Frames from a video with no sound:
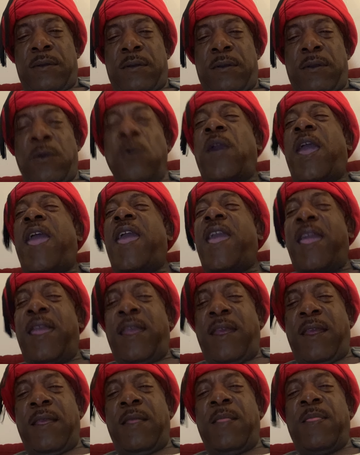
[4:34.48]
You
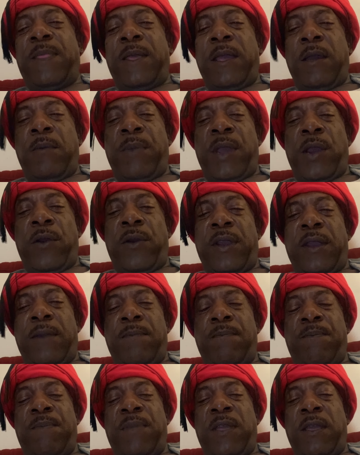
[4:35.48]
hate the
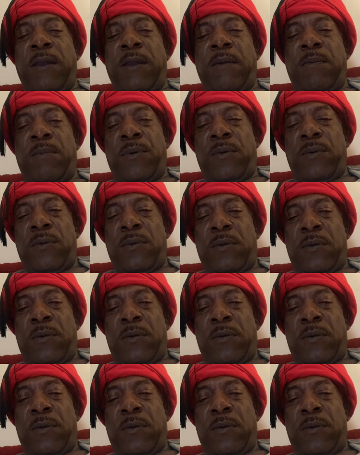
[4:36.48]
American people.